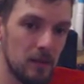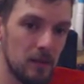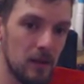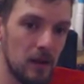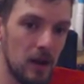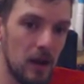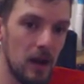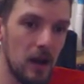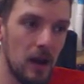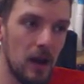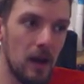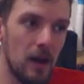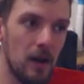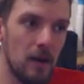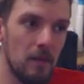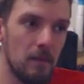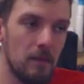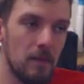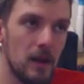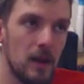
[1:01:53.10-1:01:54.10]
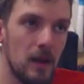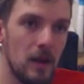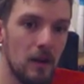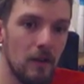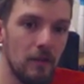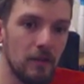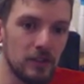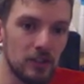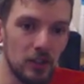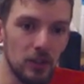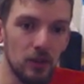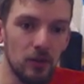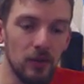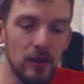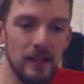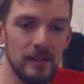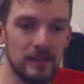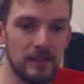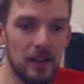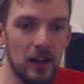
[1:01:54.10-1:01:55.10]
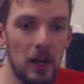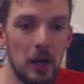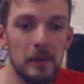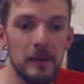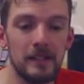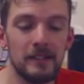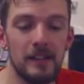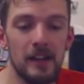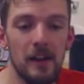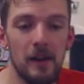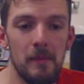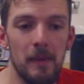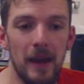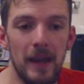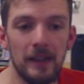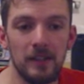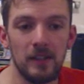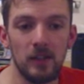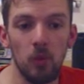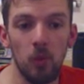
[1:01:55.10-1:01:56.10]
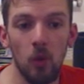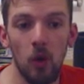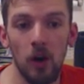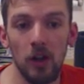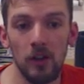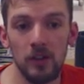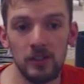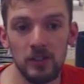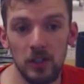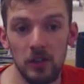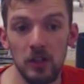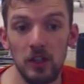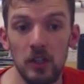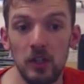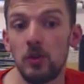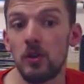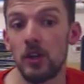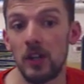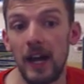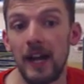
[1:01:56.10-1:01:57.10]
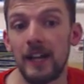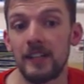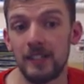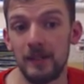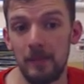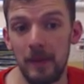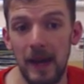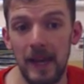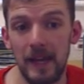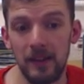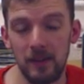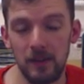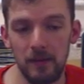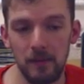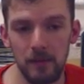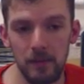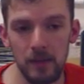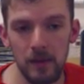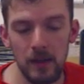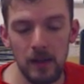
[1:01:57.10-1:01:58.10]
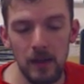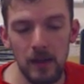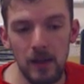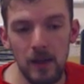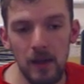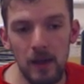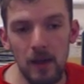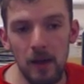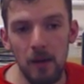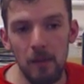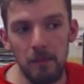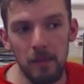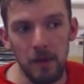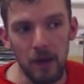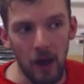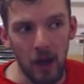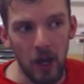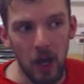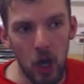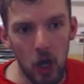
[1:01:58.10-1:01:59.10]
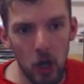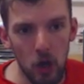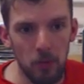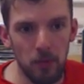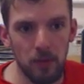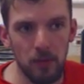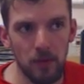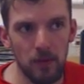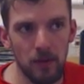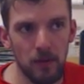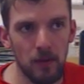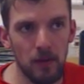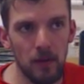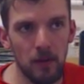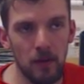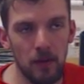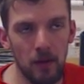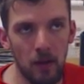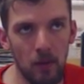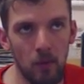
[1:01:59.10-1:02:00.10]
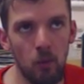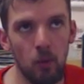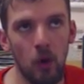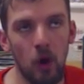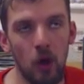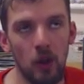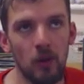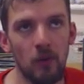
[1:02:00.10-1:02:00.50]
For two reasons. I hope they stay unpainted. One, so that you could actually paint them. But I hope, on the